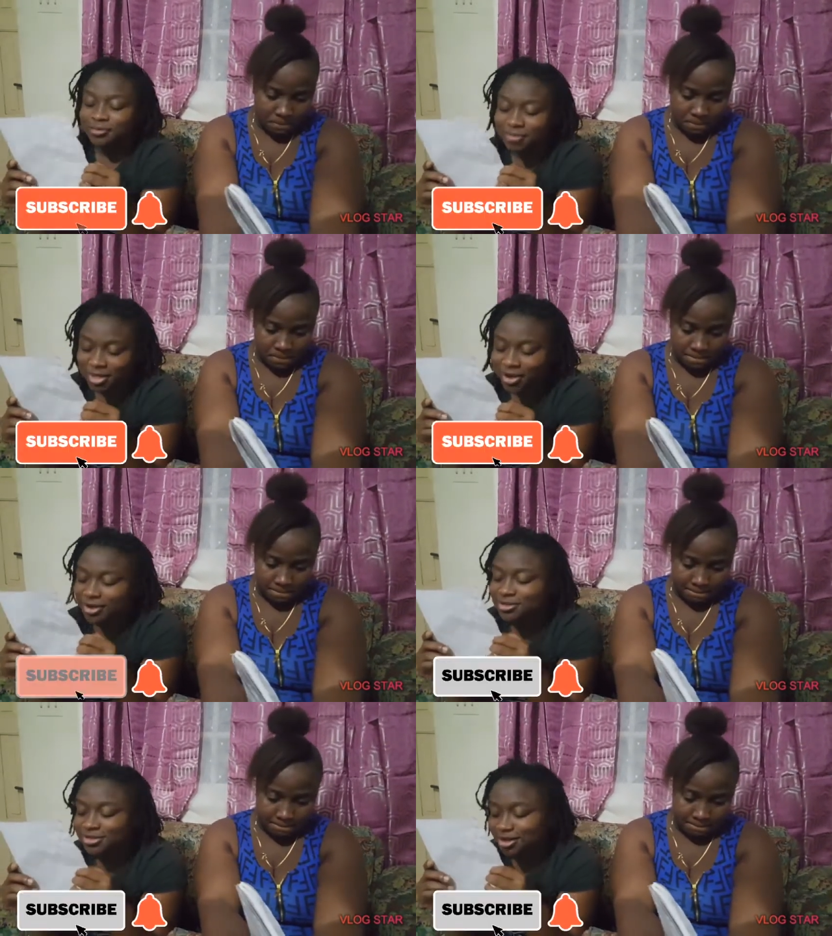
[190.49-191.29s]

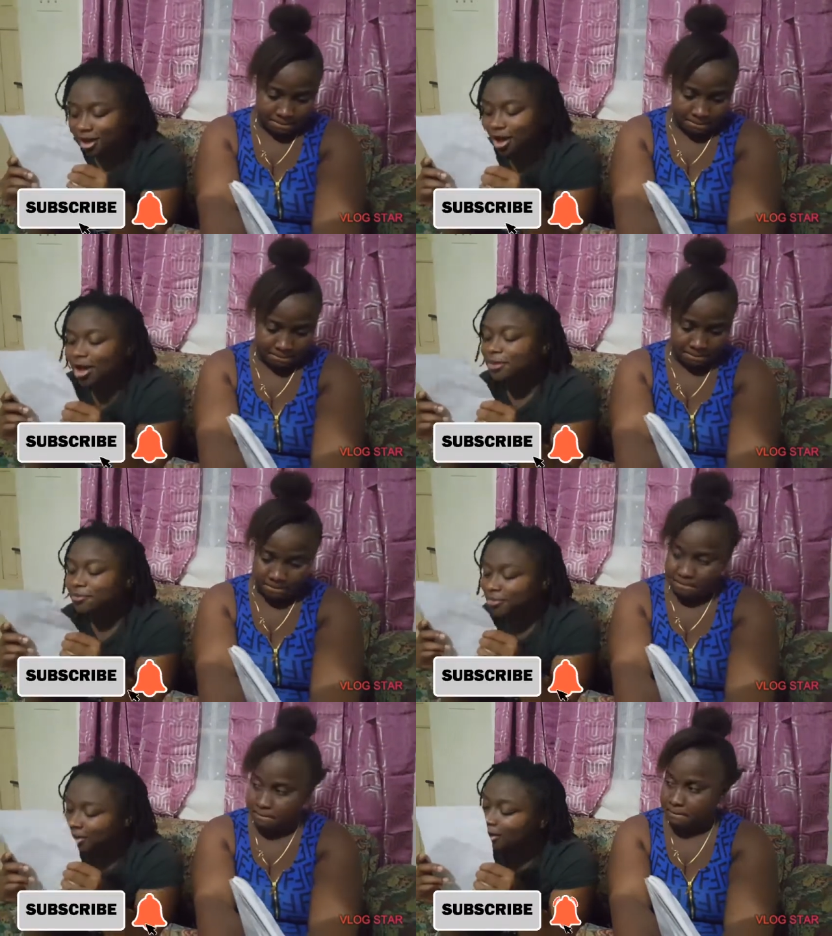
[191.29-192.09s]
Speaker 1: beers,
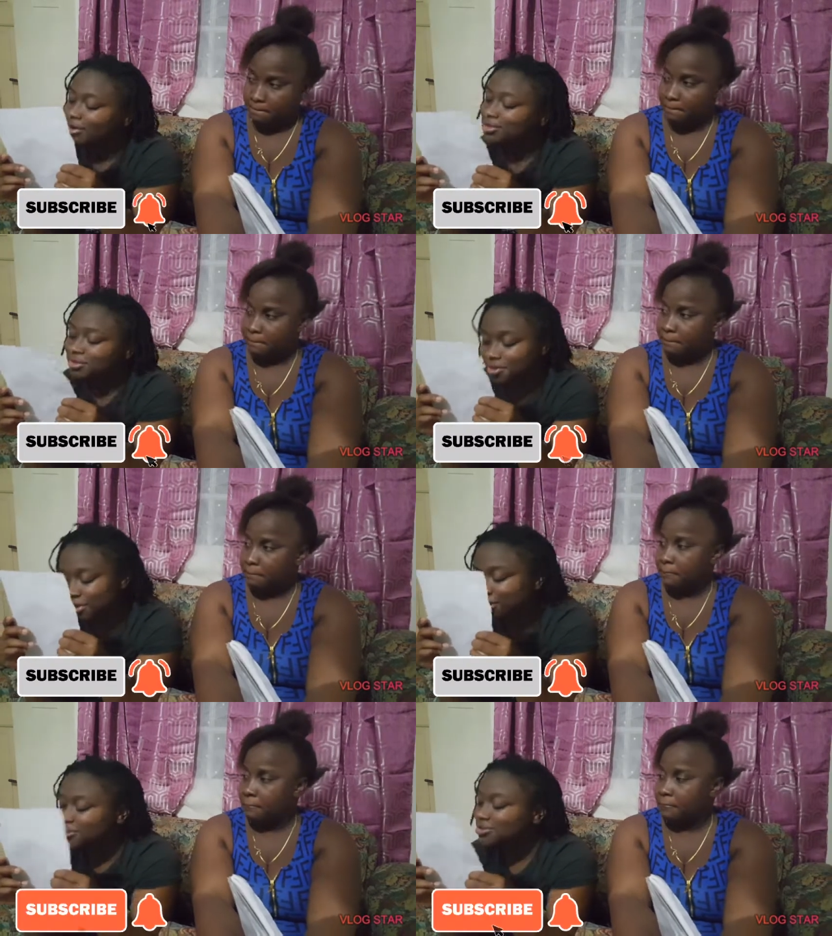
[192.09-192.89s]
got beers,
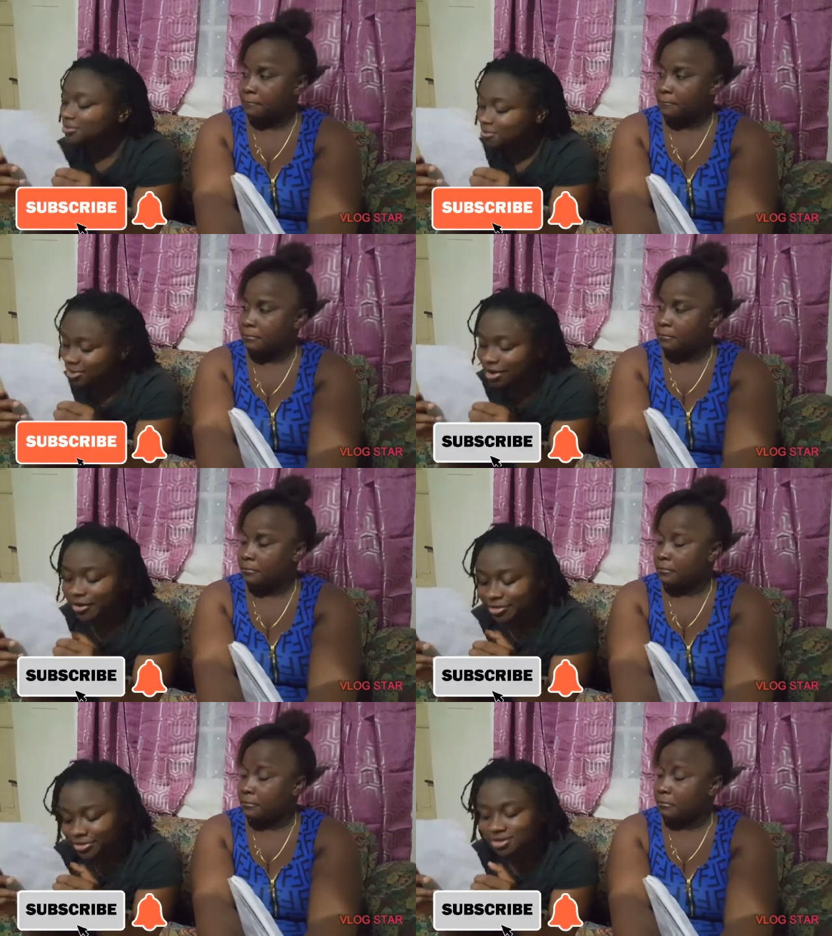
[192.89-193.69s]
beers,
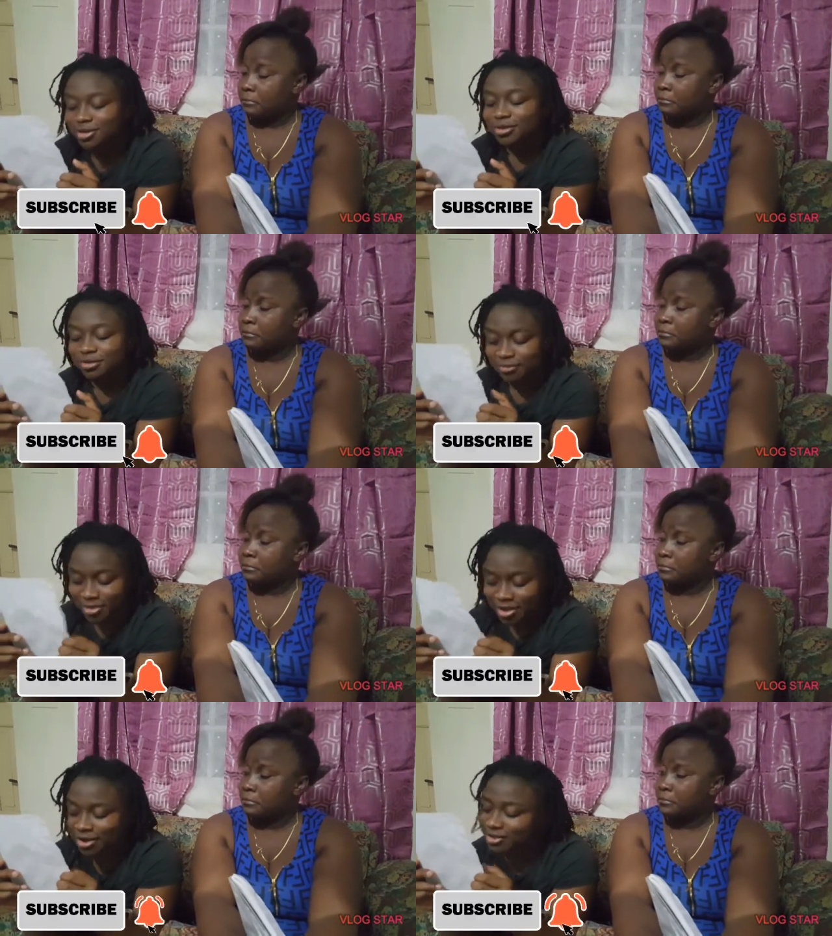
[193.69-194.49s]
beers,
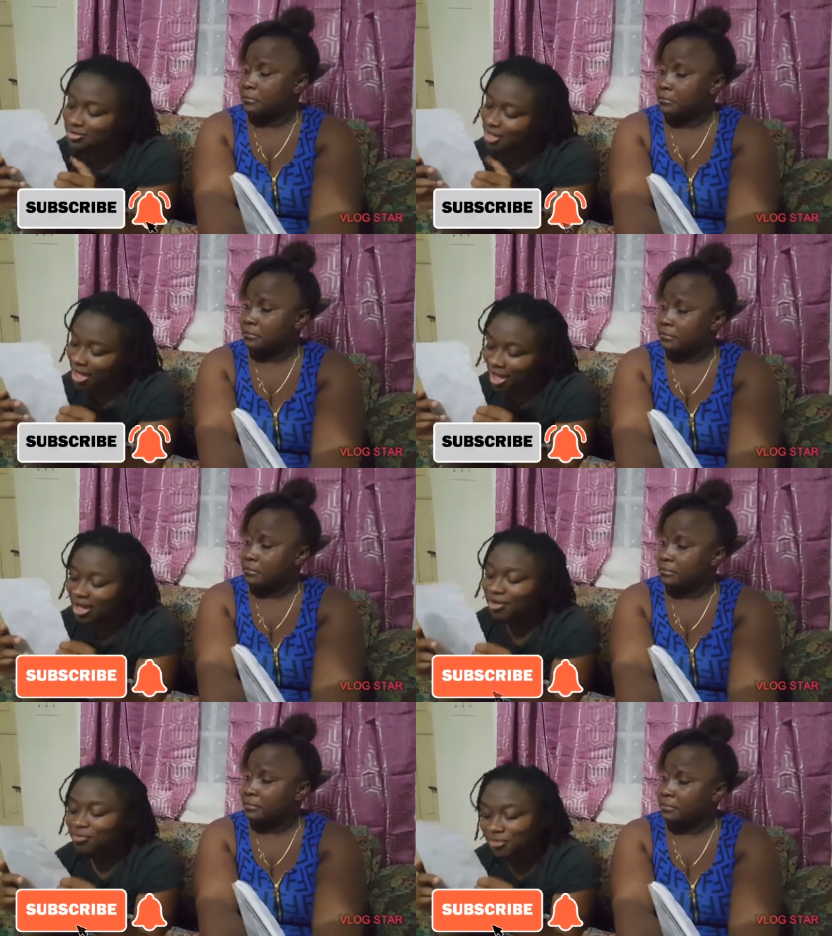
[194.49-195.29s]
beers,
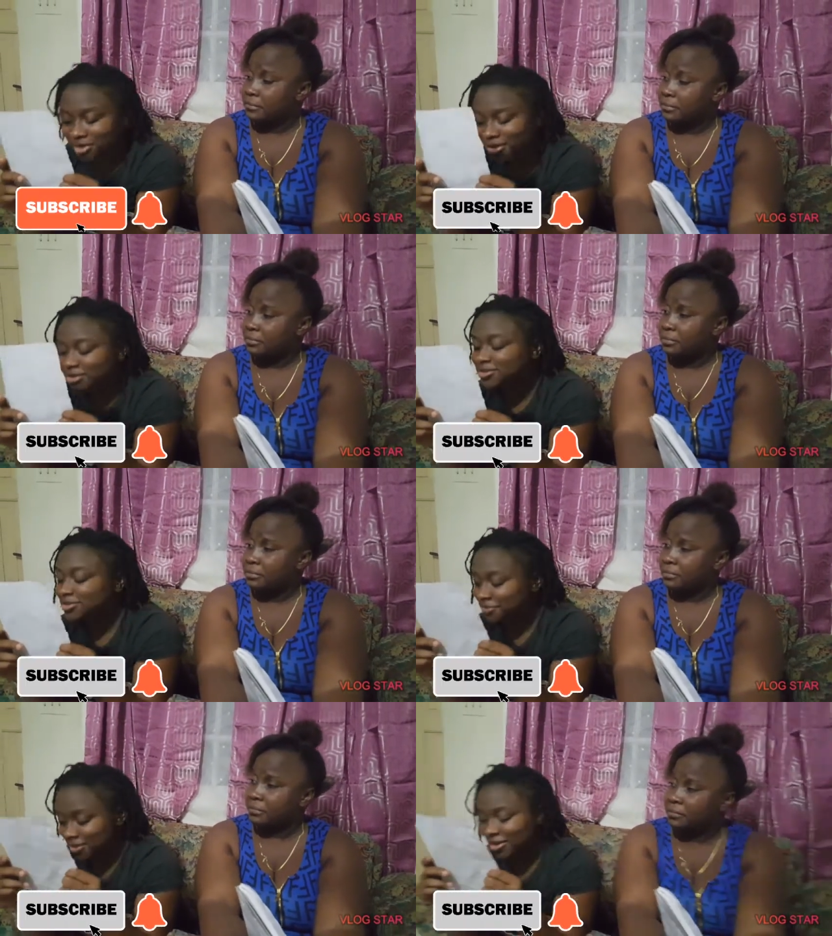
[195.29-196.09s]
I beers,
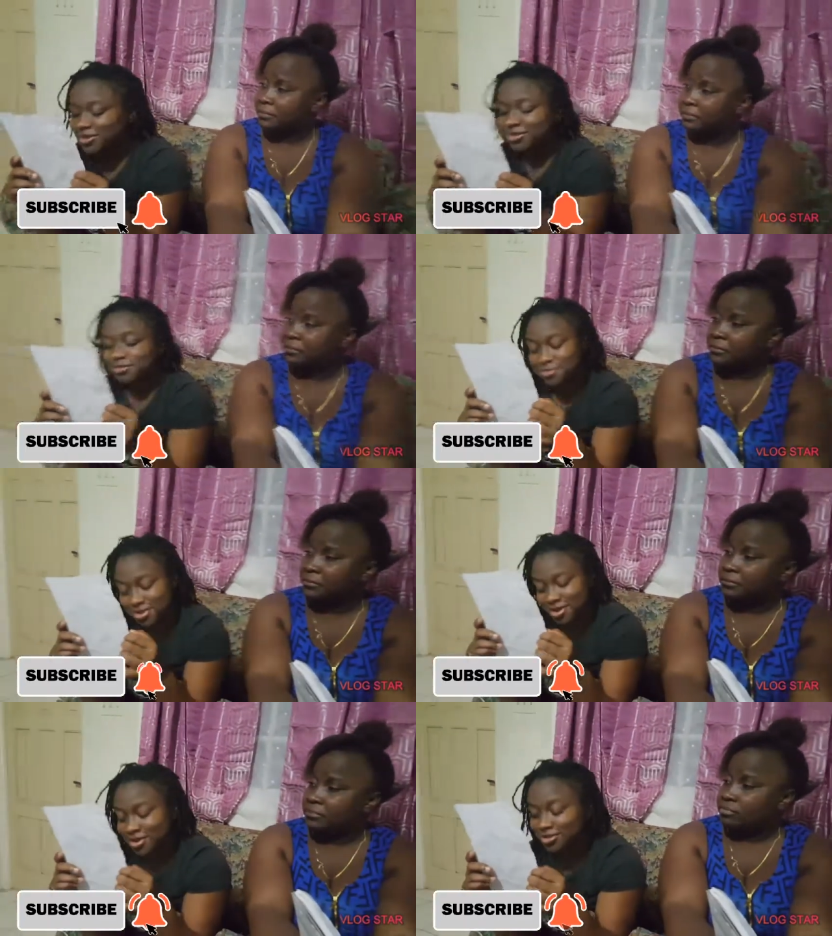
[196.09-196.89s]
beers,
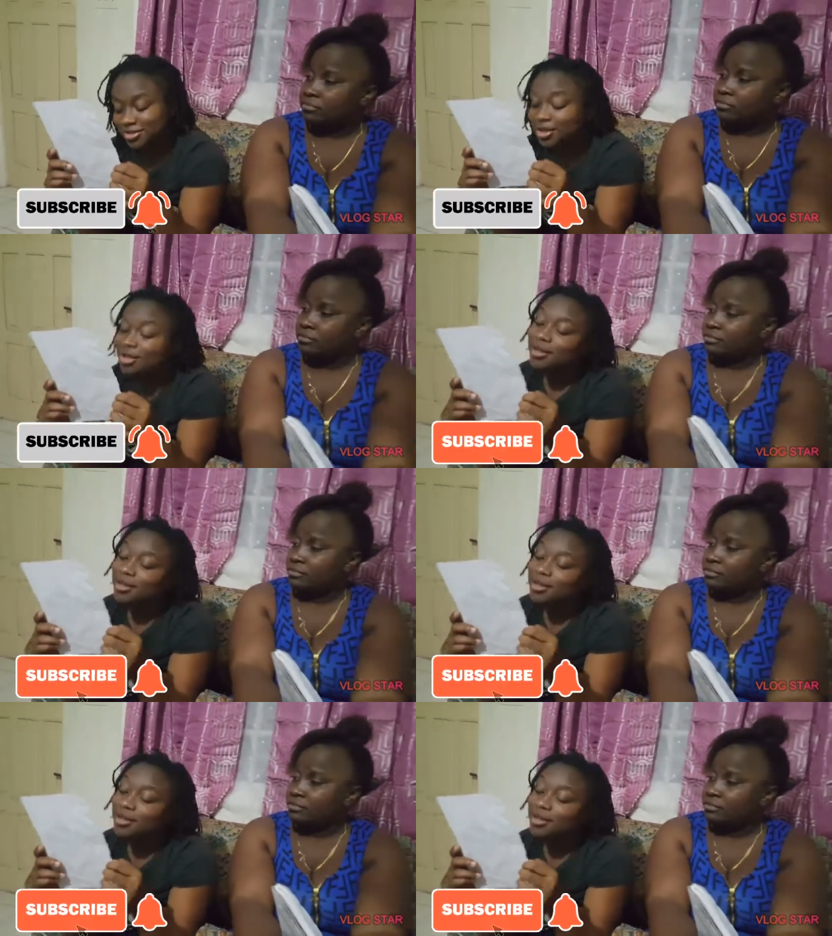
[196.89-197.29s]
beers,